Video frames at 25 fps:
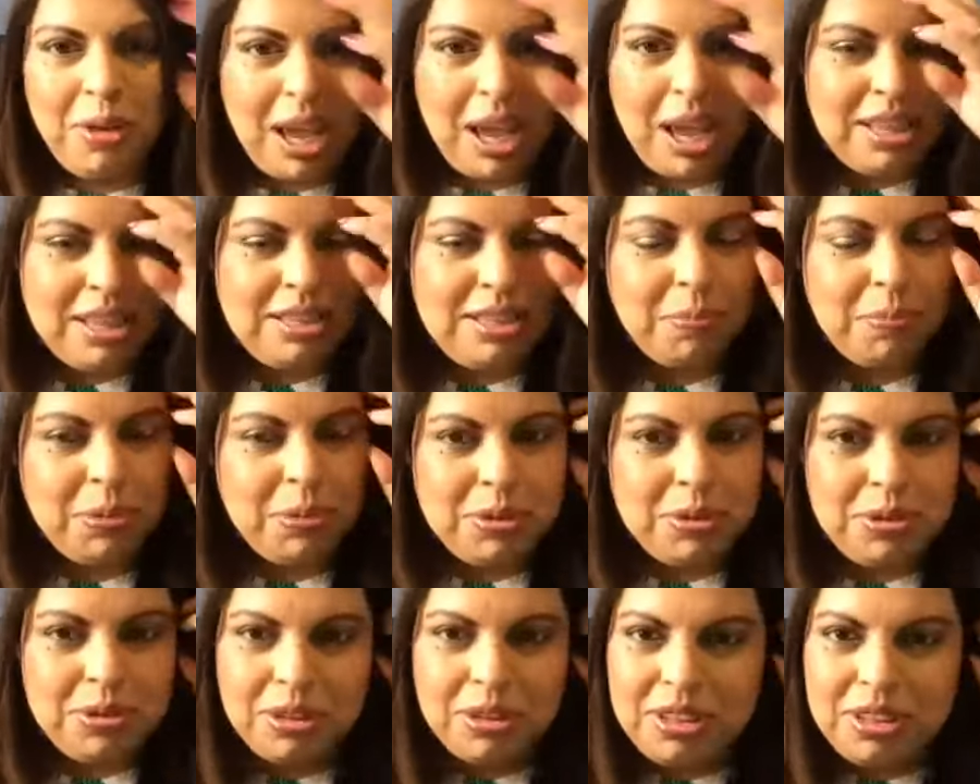as
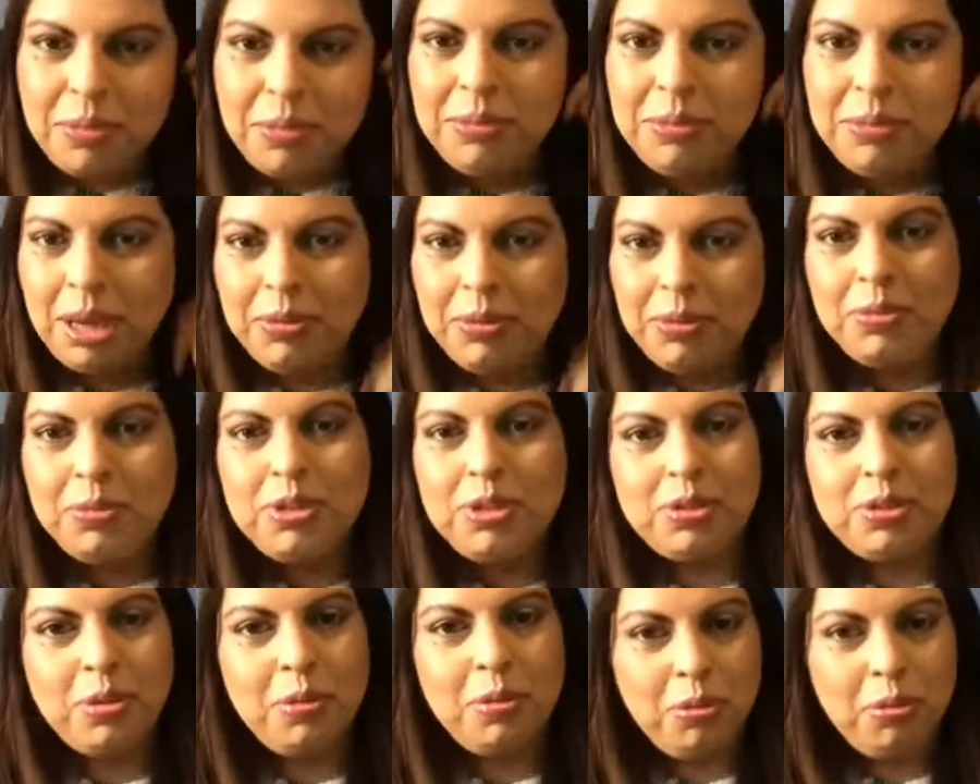opposed to sometimes we're
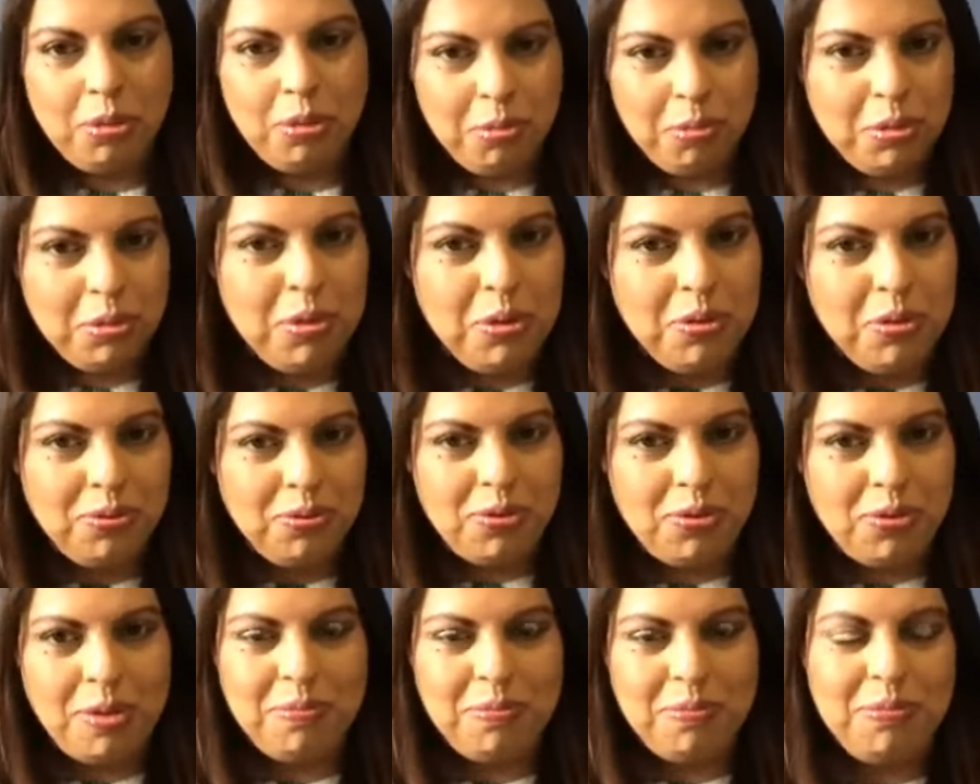so removed
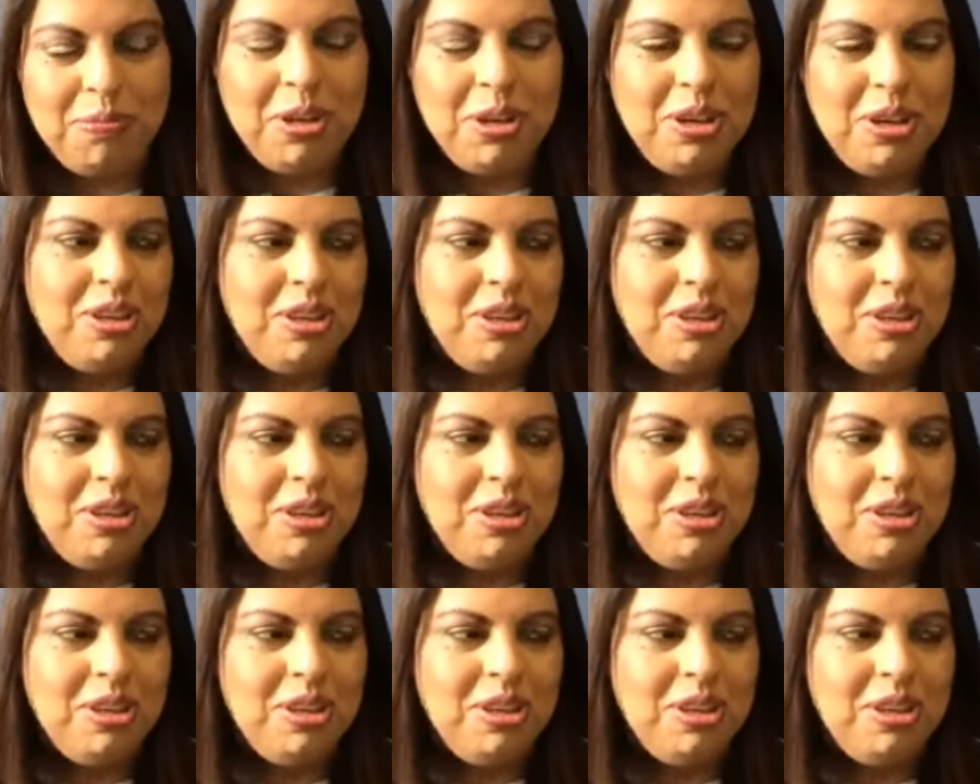from